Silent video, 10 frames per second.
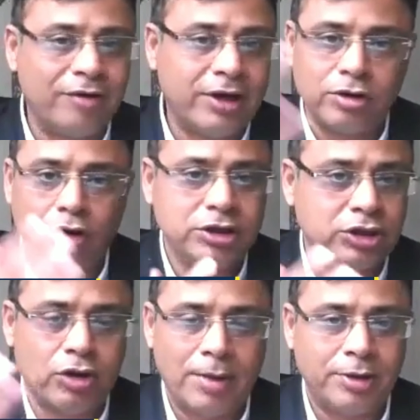a
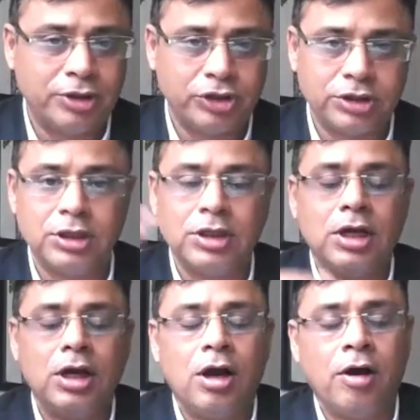technology collaboration
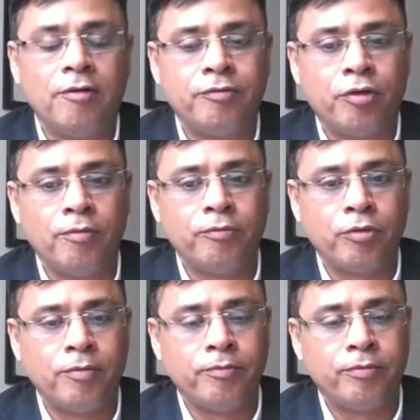from
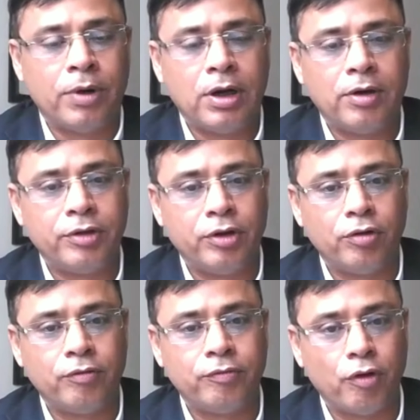
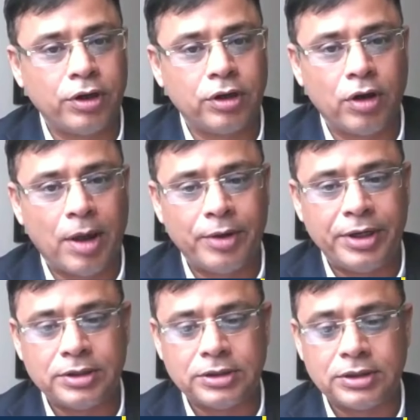foreign
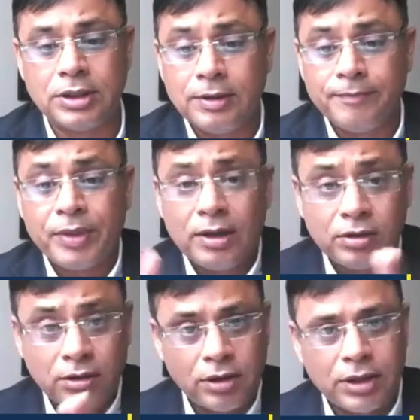collaborators.
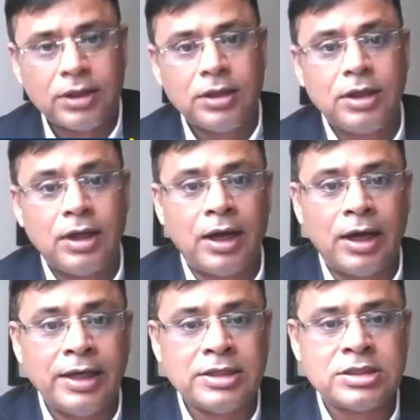Third
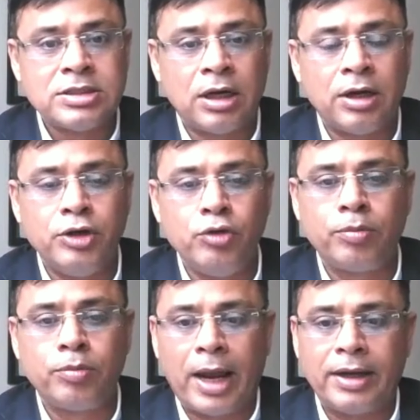is a
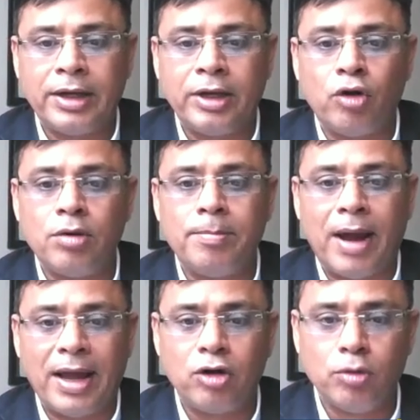new category called
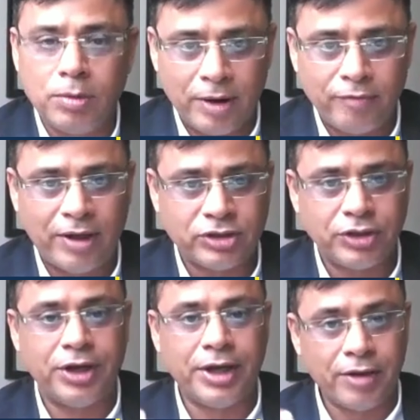Buy Global
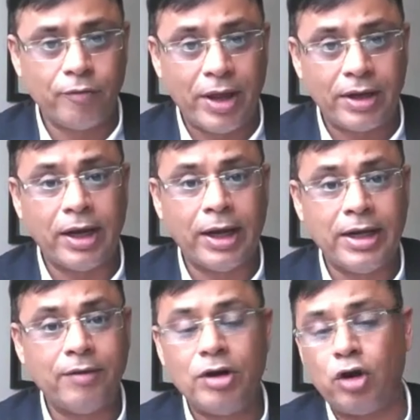Manufacturing in India, where
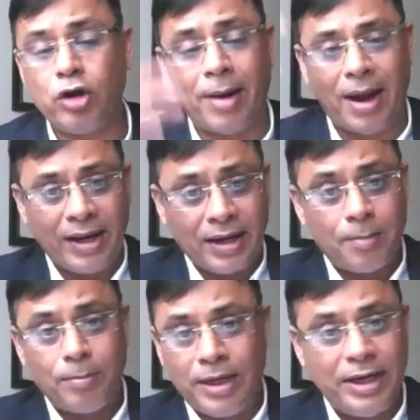India will not buy
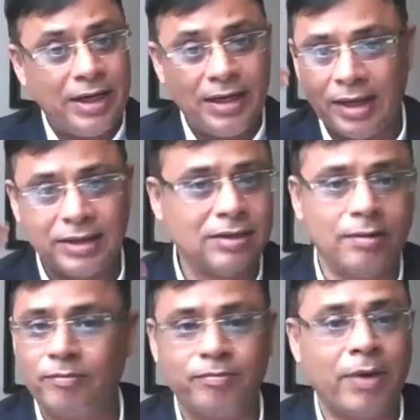completely like
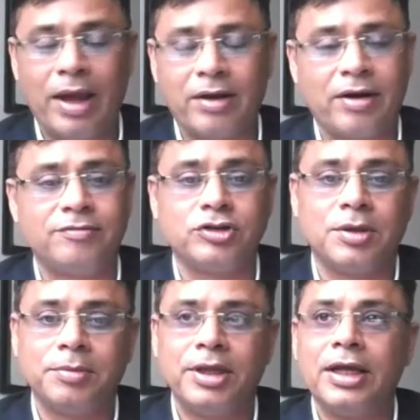the aircraft or
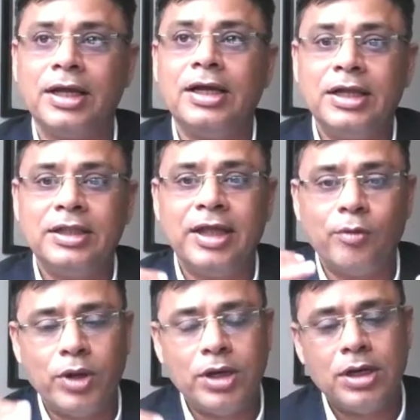something. They
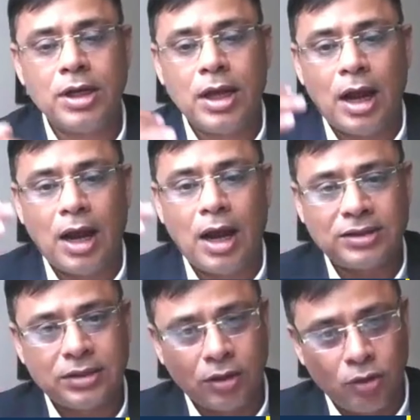will
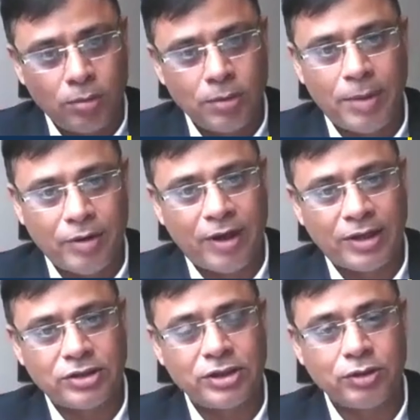ask the global
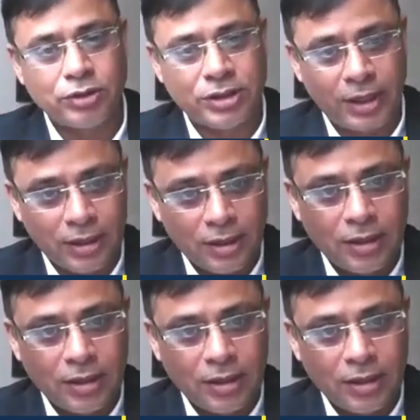manufacturer to say,